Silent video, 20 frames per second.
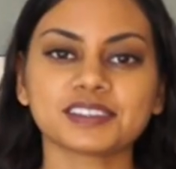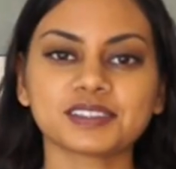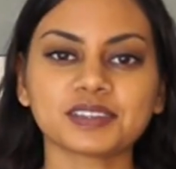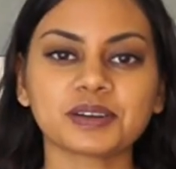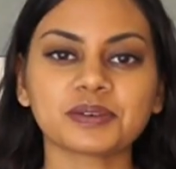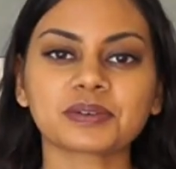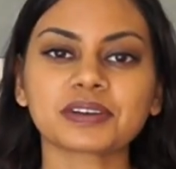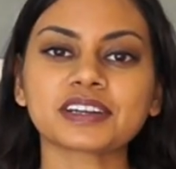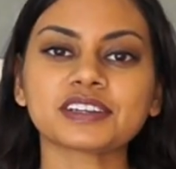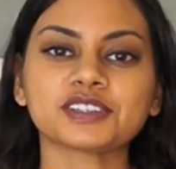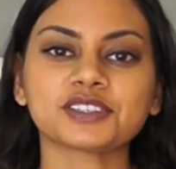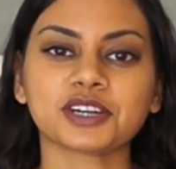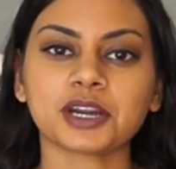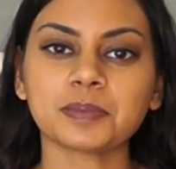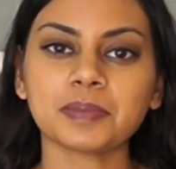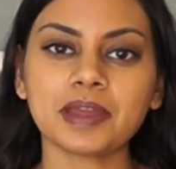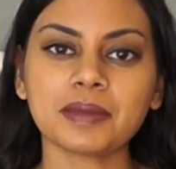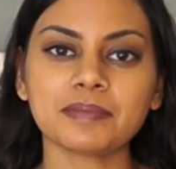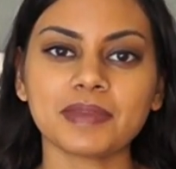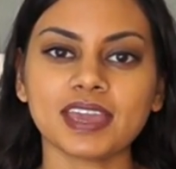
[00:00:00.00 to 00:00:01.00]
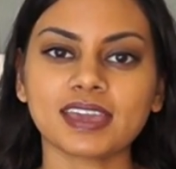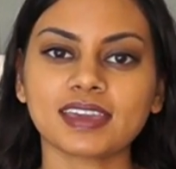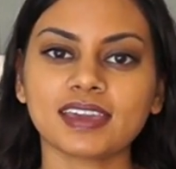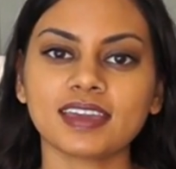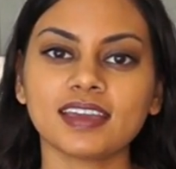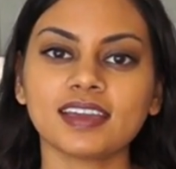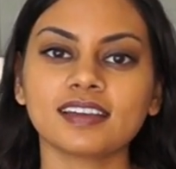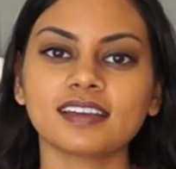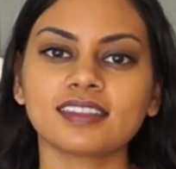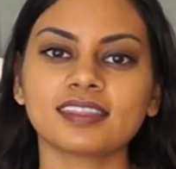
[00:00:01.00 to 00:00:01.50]
so we're going to start by
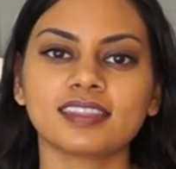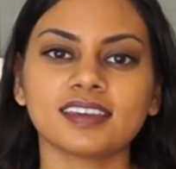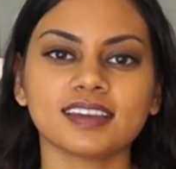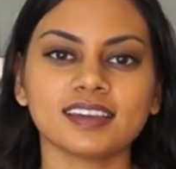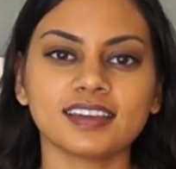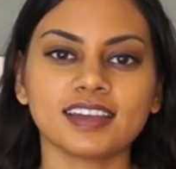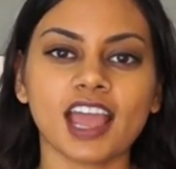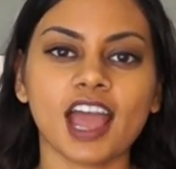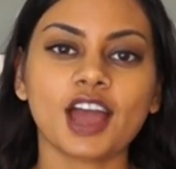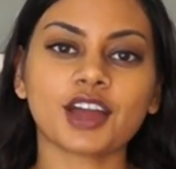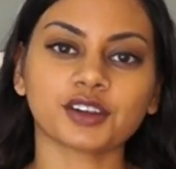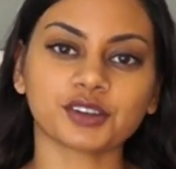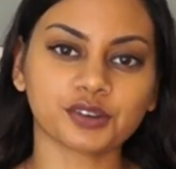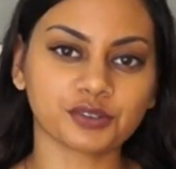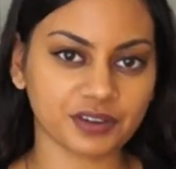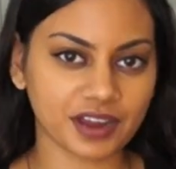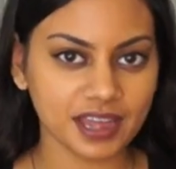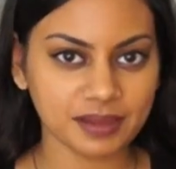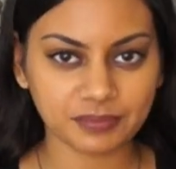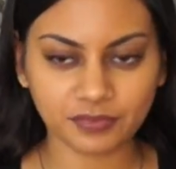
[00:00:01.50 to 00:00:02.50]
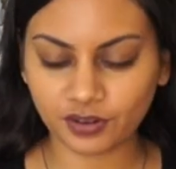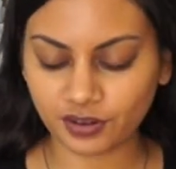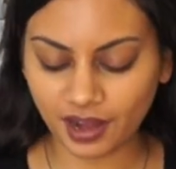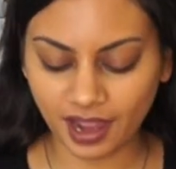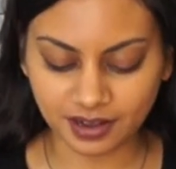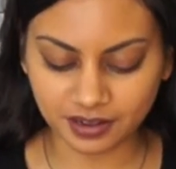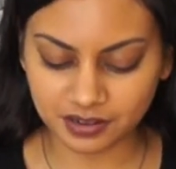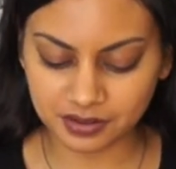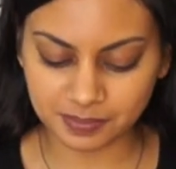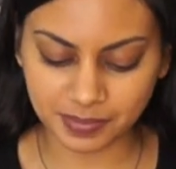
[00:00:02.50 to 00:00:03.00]
making the graham
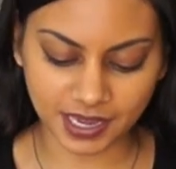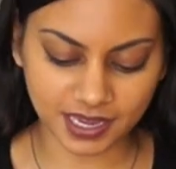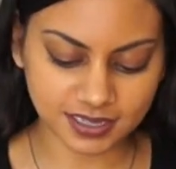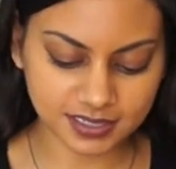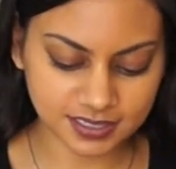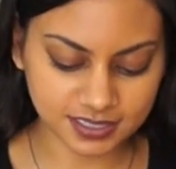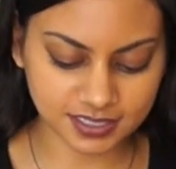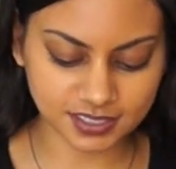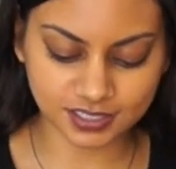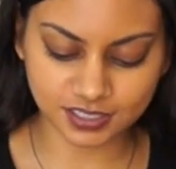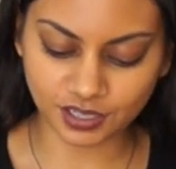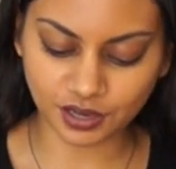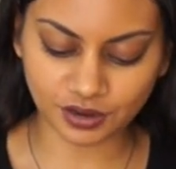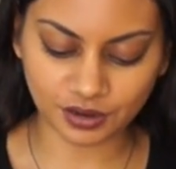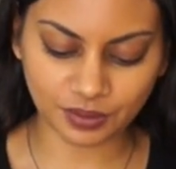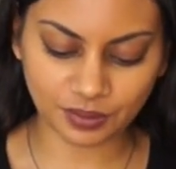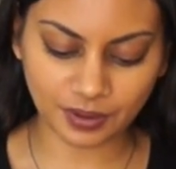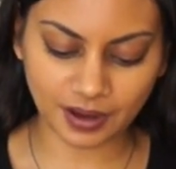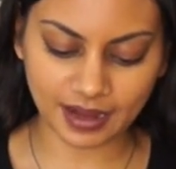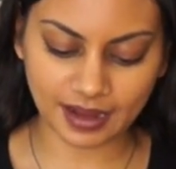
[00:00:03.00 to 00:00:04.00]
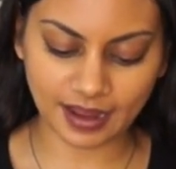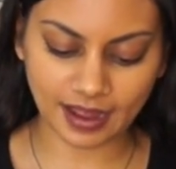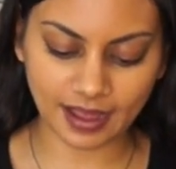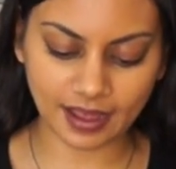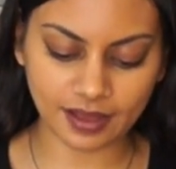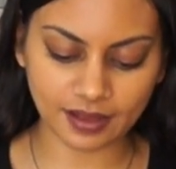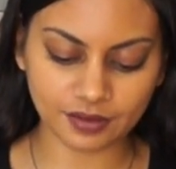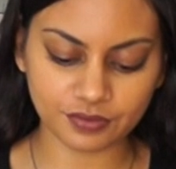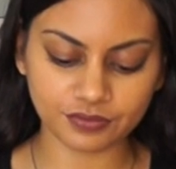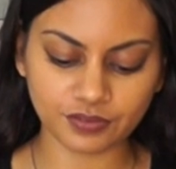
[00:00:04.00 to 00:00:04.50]
cracker base. So I
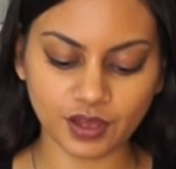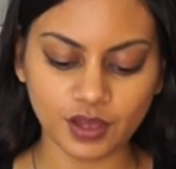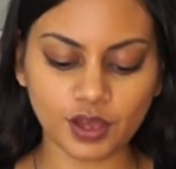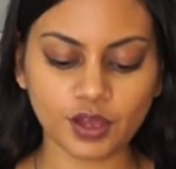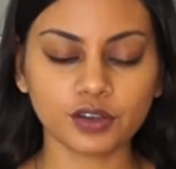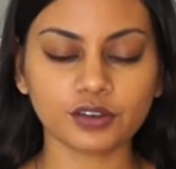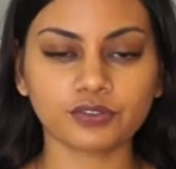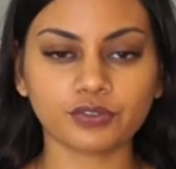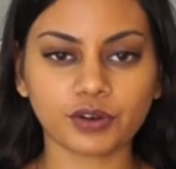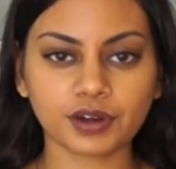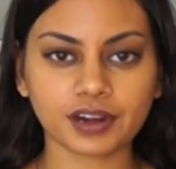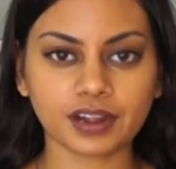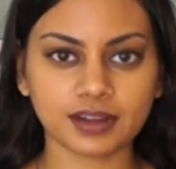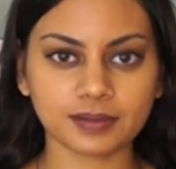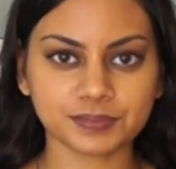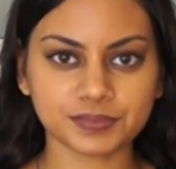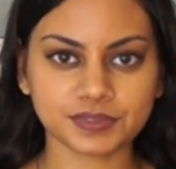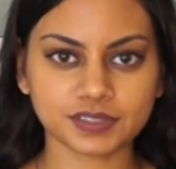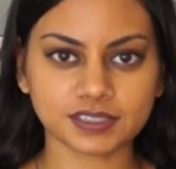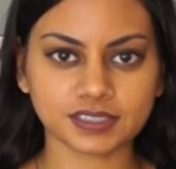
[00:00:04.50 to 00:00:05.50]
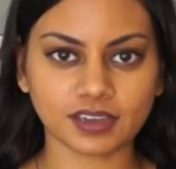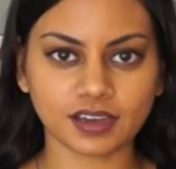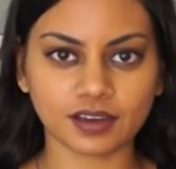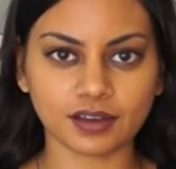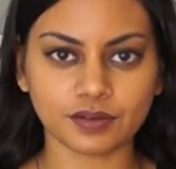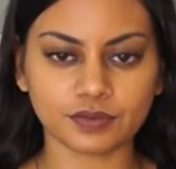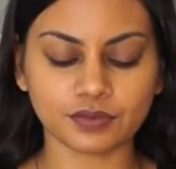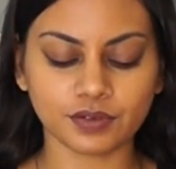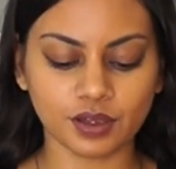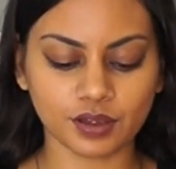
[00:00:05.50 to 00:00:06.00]
have 4 cups
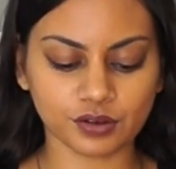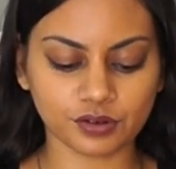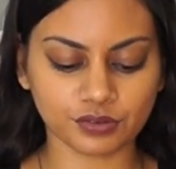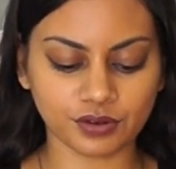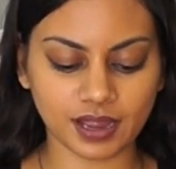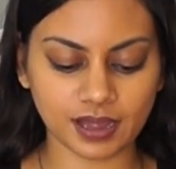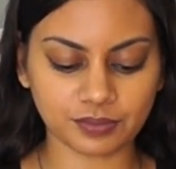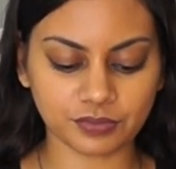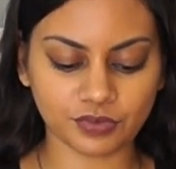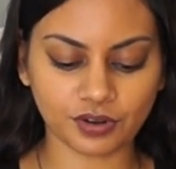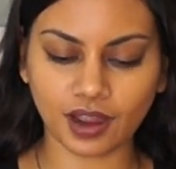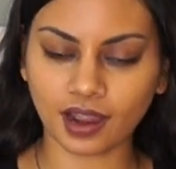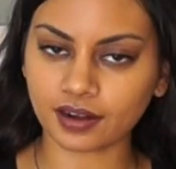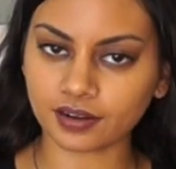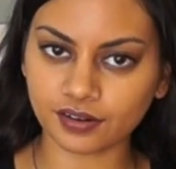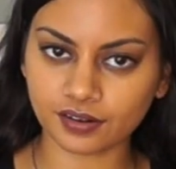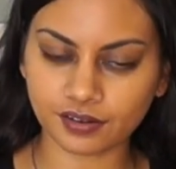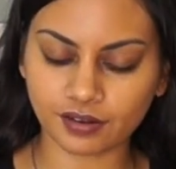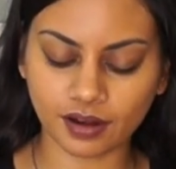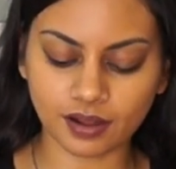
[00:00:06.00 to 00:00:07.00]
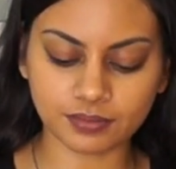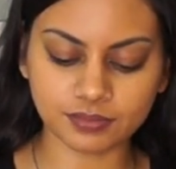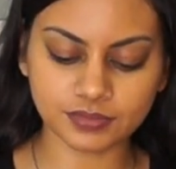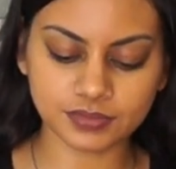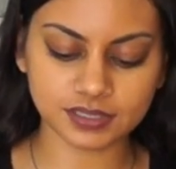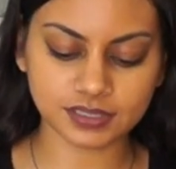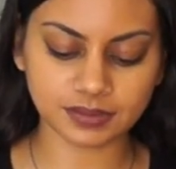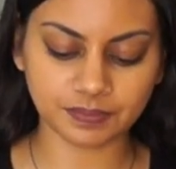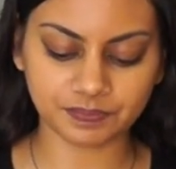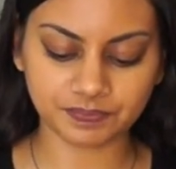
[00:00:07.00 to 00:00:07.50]
of graham cracker
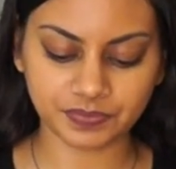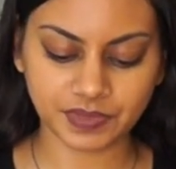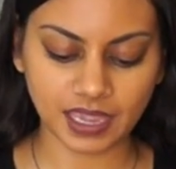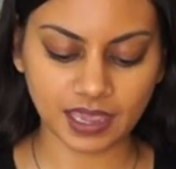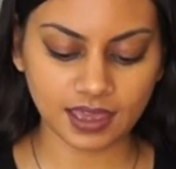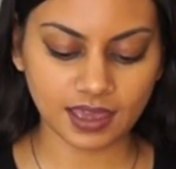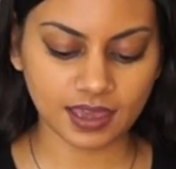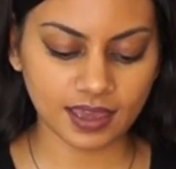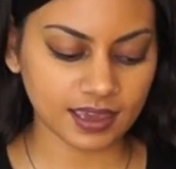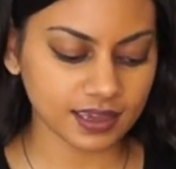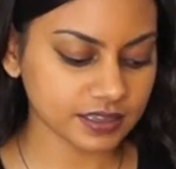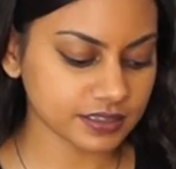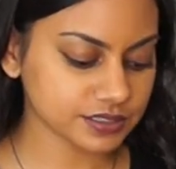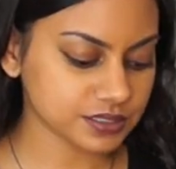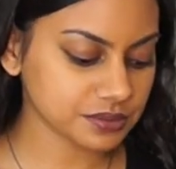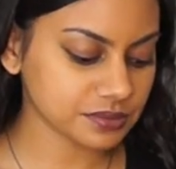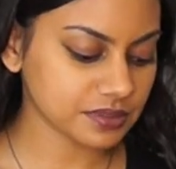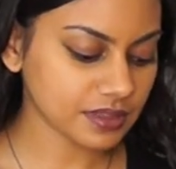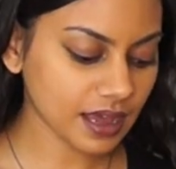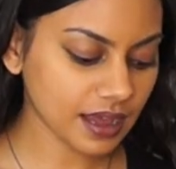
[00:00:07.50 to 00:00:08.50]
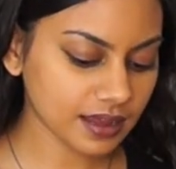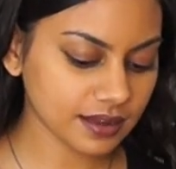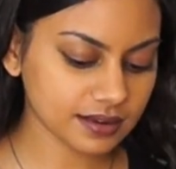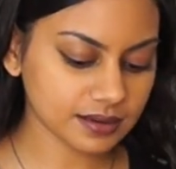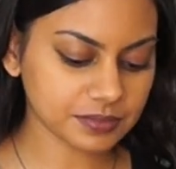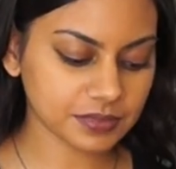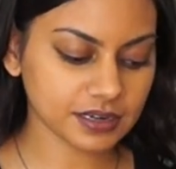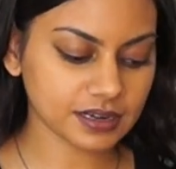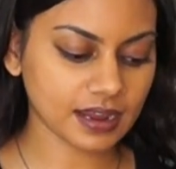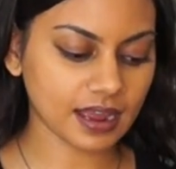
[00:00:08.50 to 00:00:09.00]
crumbs. And to that,
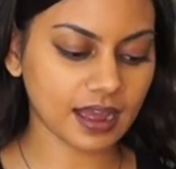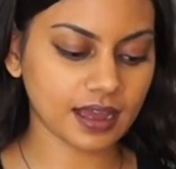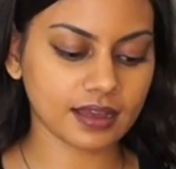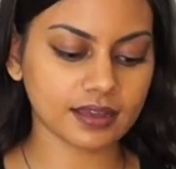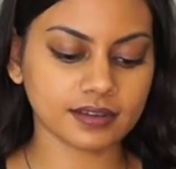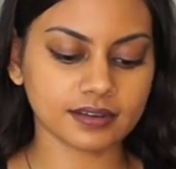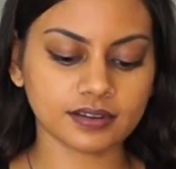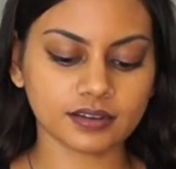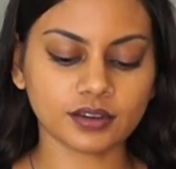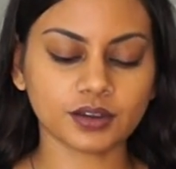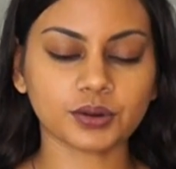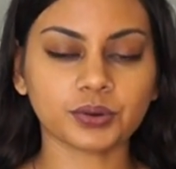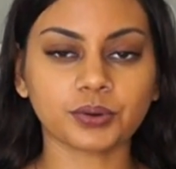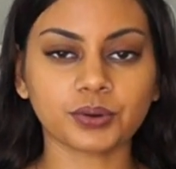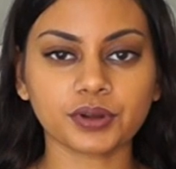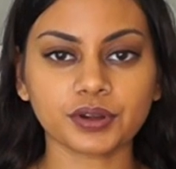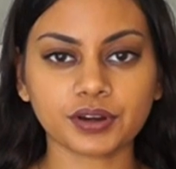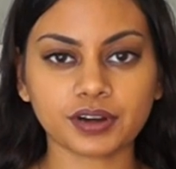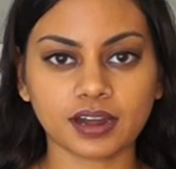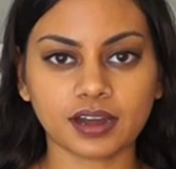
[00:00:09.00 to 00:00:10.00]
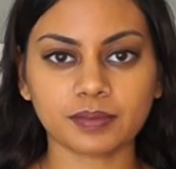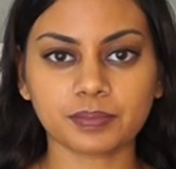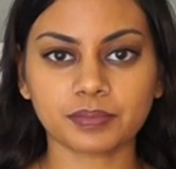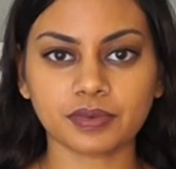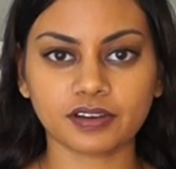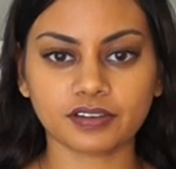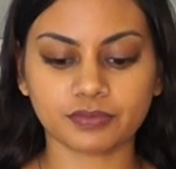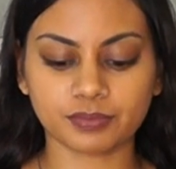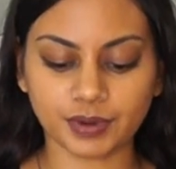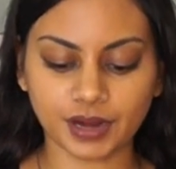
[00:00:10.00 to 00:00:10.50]
I'm going to add a 1/4
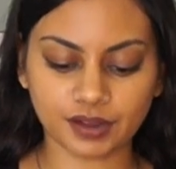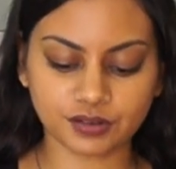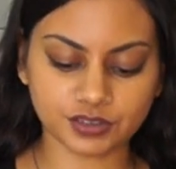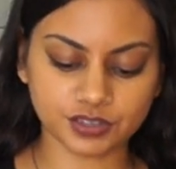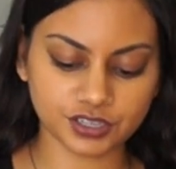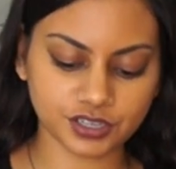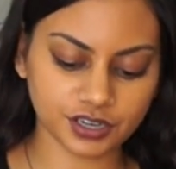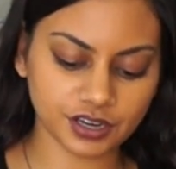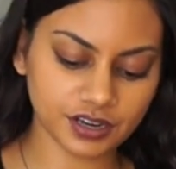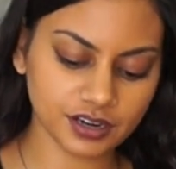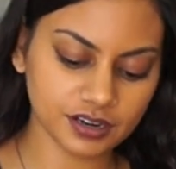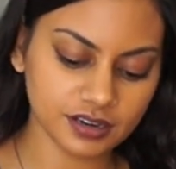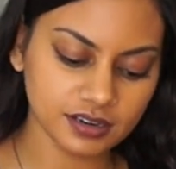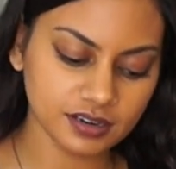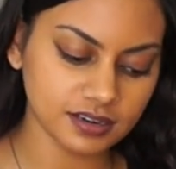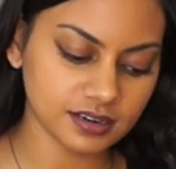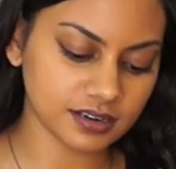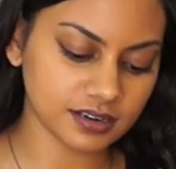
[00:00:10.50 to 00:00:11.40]
cup of brown sugar.